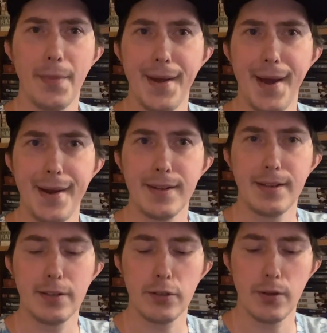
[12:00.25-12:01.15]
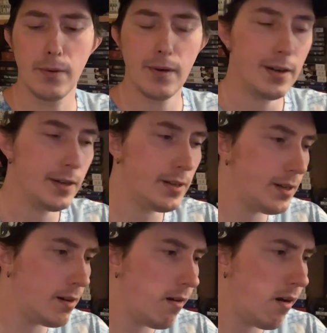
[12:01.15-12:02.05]
that. And so
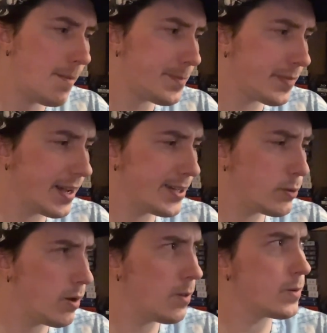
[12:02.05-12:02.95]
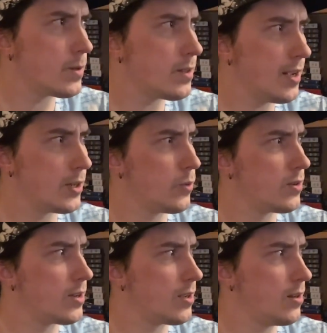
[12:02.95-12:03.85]
it's one of those things where it's
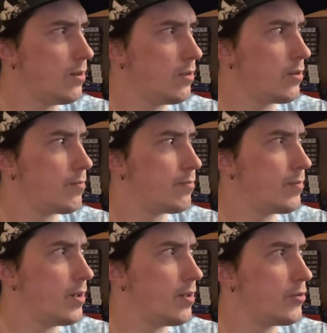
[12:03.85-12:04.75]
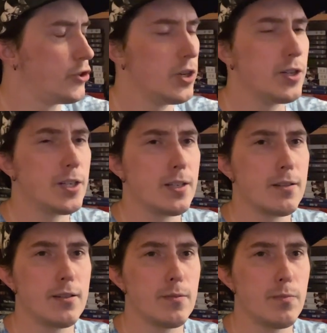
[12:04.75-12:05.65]
like, you know, you're uh,
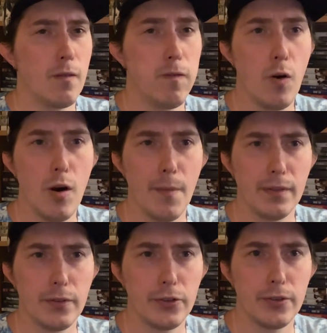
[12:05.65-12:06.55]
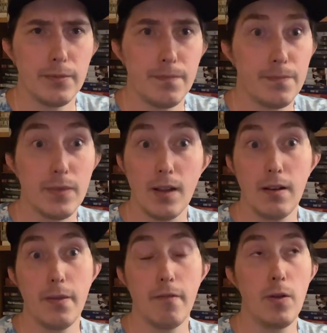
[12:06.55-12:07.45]
judging the performance
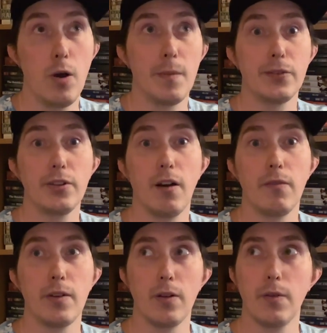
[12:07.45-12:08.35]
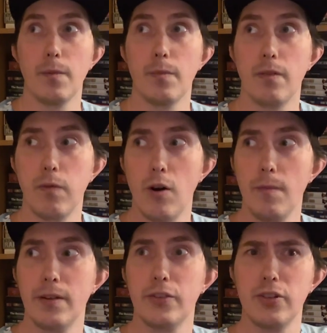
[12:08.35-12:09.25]
and the film itself. You know, the
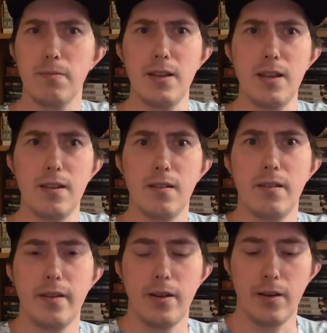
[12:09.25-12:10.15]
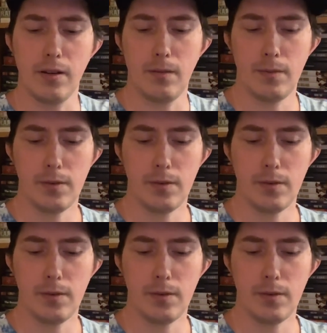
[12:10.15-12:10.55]
performance should be, you know,